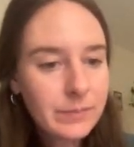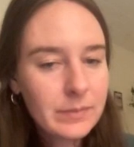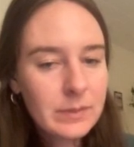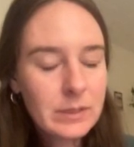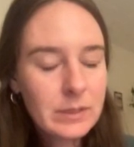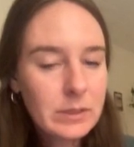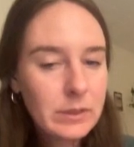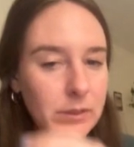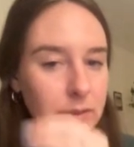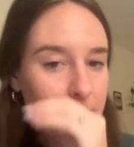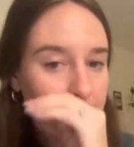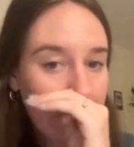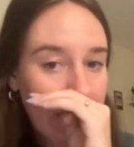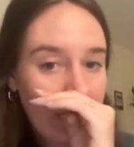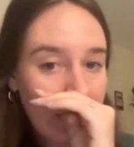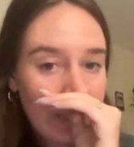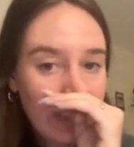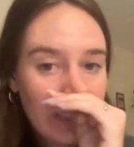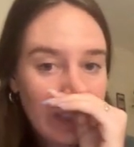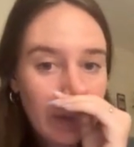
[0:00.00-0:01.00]
So
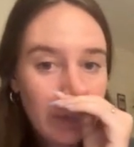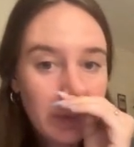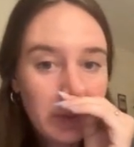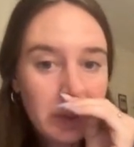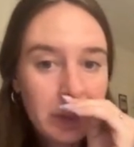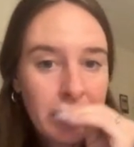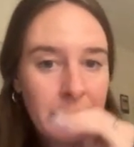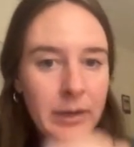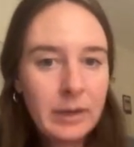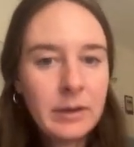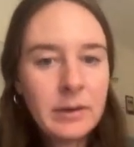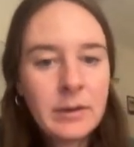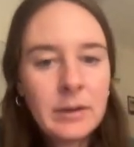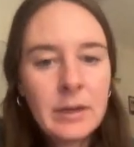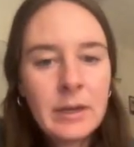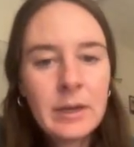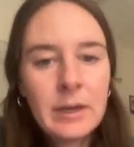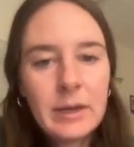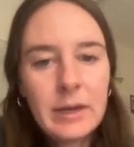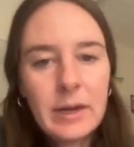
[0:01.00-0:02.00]
DNA is double-stranded.
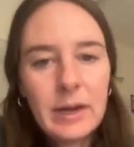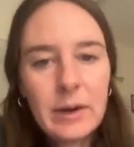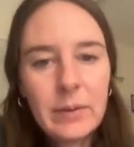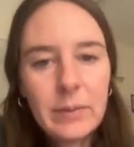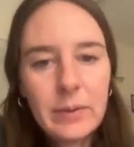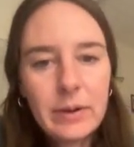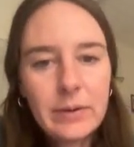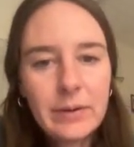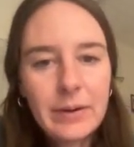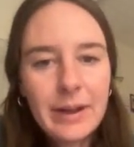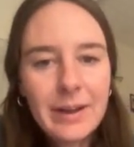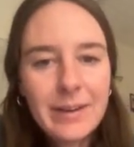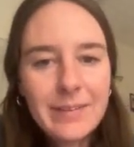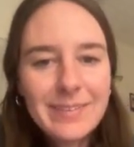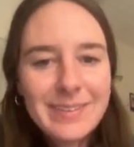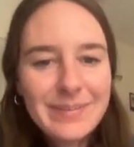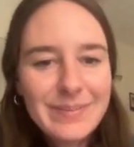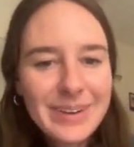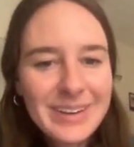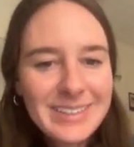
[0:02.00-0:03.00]
Here we don't have
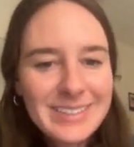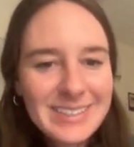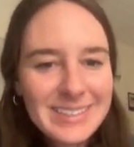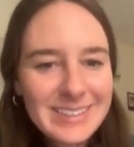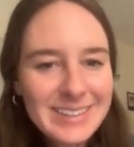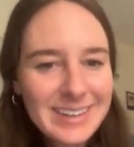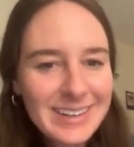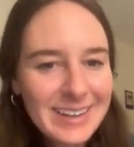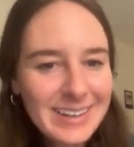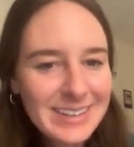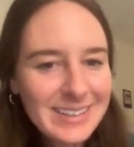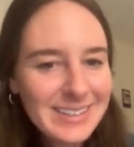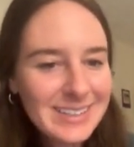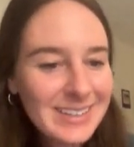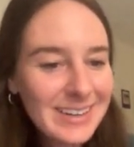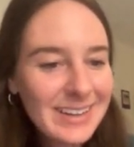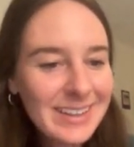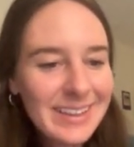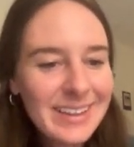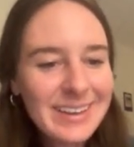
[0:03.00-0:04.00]
the bases connected to
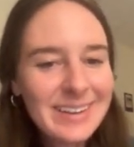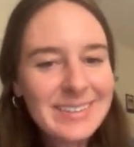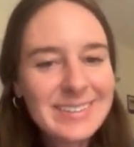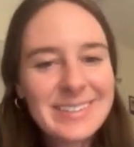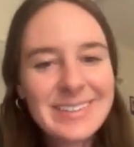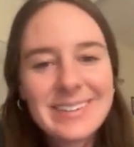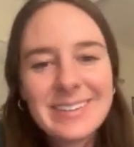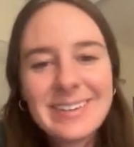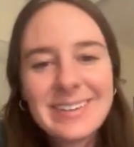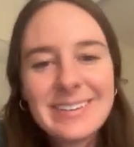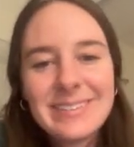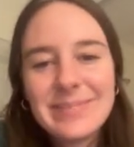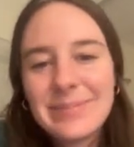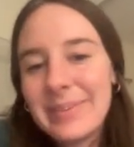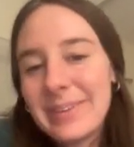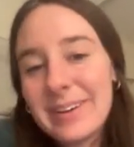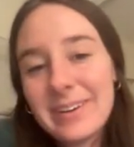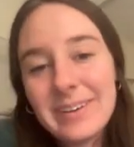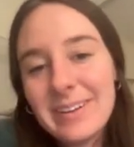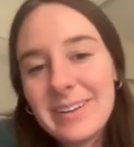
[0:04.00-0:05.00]
anything else.
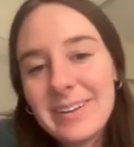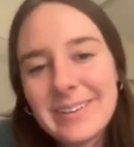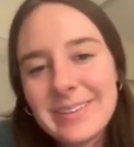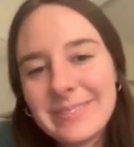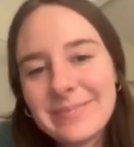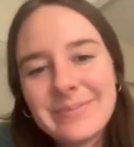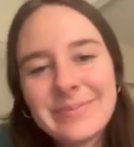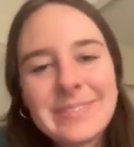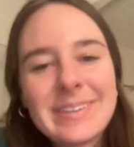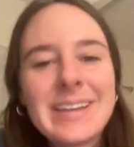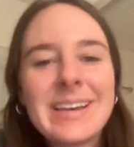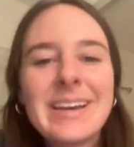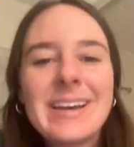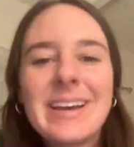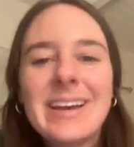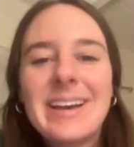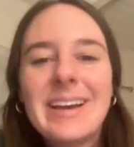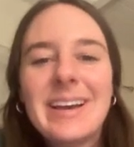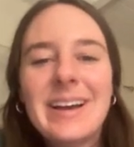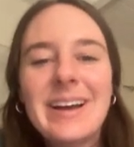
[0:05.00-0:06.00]
They're all alone.
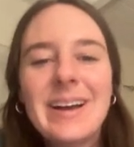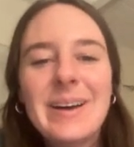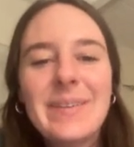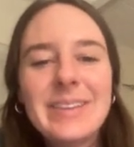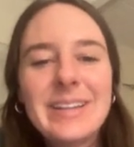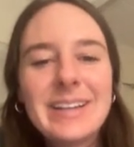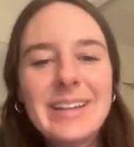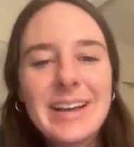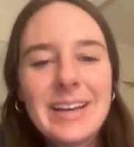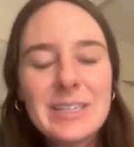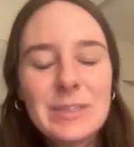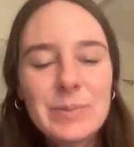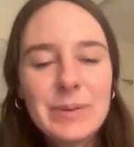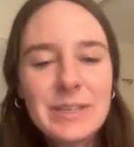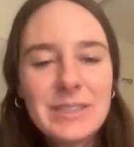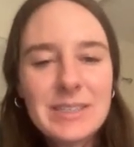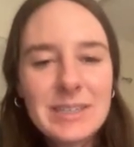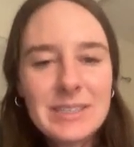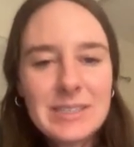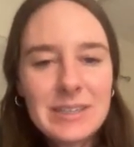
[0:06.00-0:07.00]
And the last
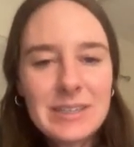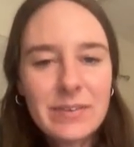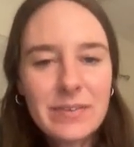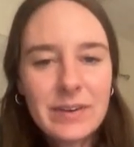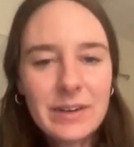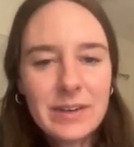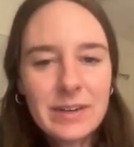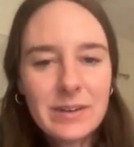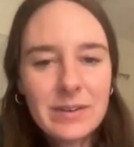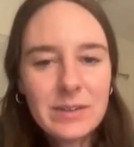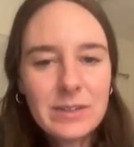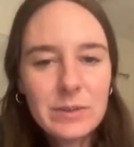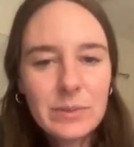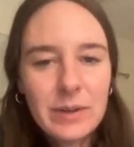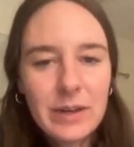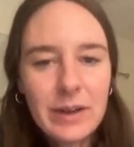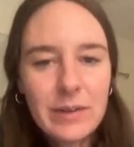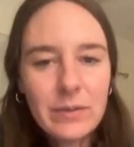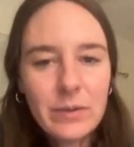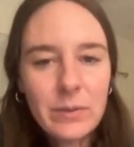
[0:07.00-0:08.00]
piece that's different, notice we
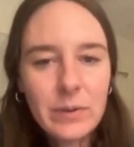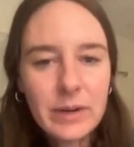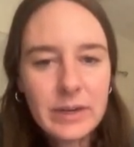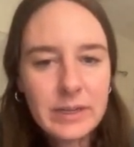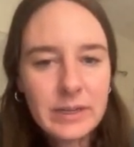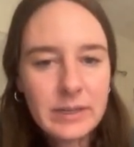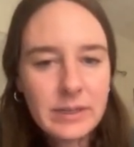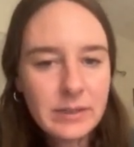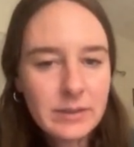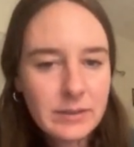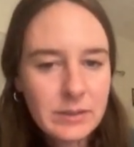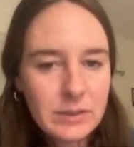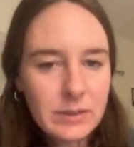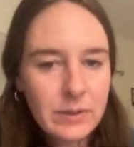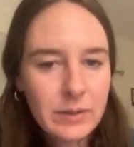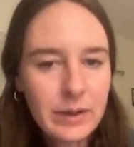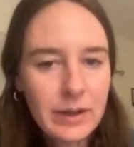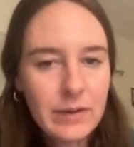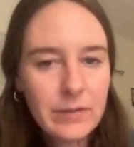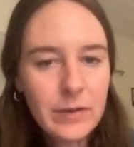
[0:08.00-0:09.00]
have guanine. So
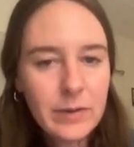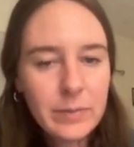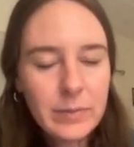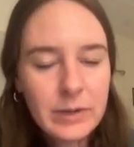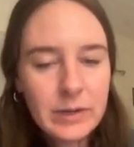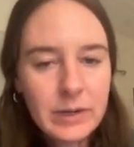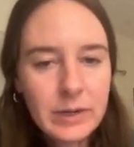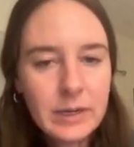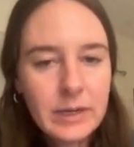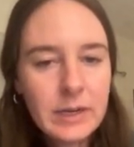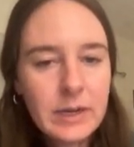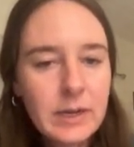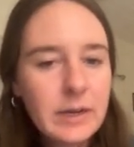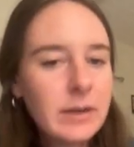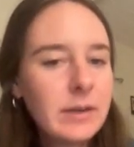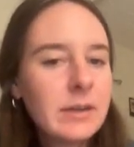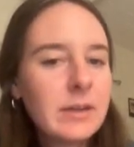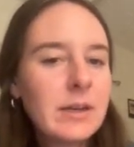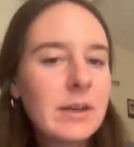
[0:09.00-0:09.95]
we have our purine here.